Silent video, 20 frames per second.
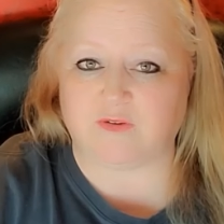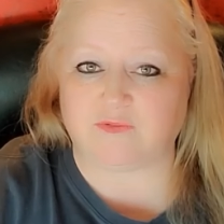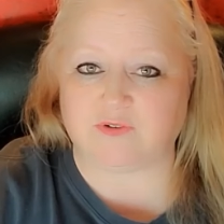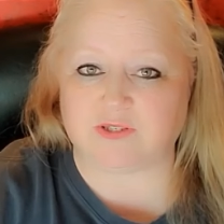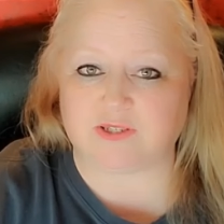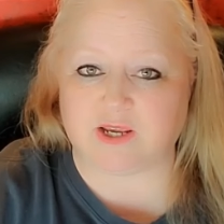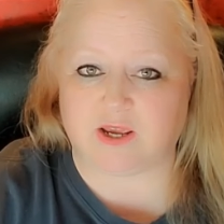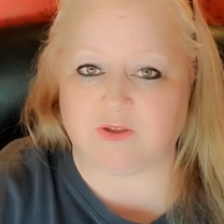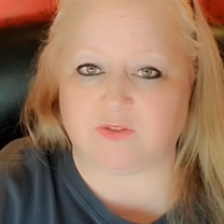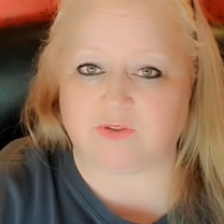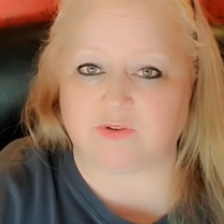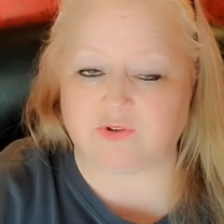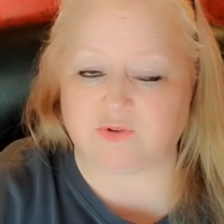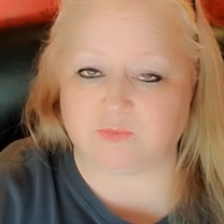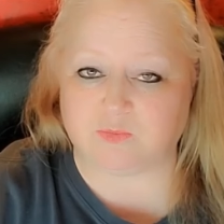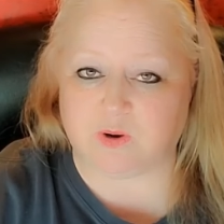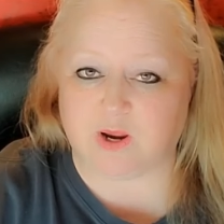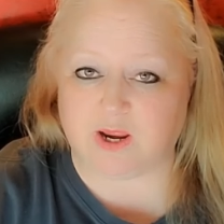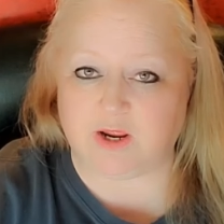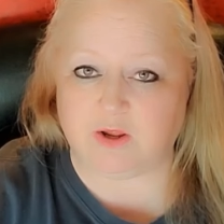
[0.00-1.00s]
South
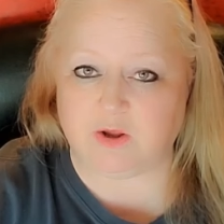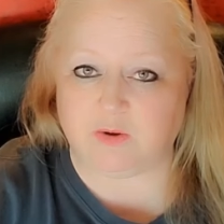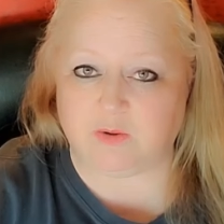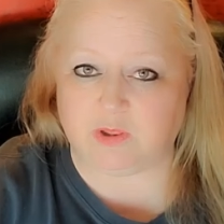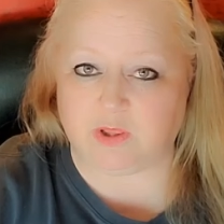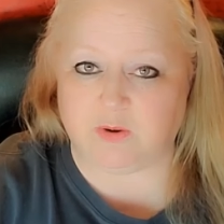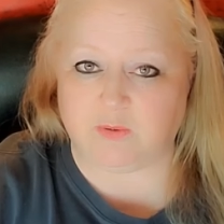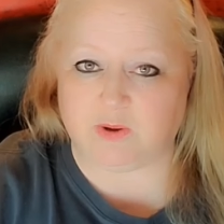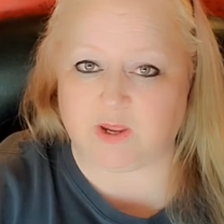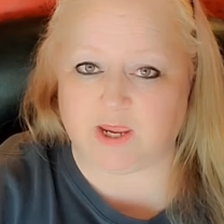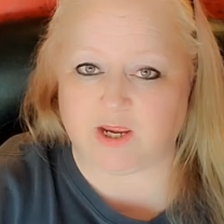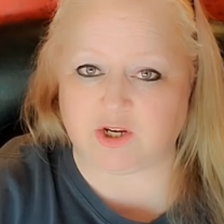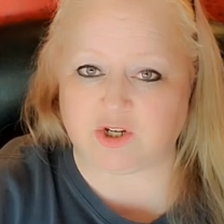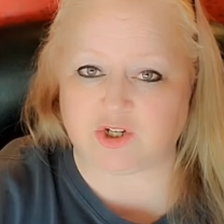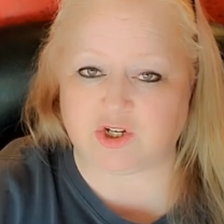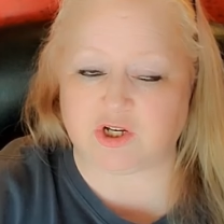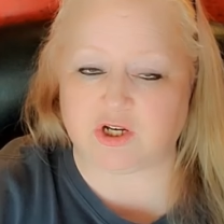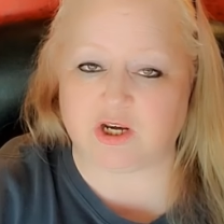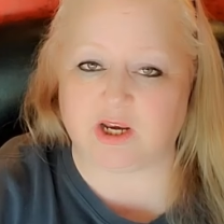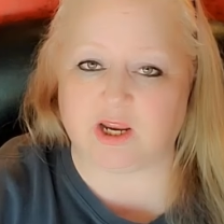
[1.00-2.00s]
Durango
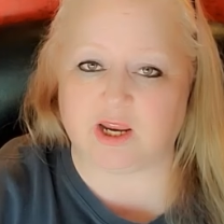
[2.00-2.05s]
location,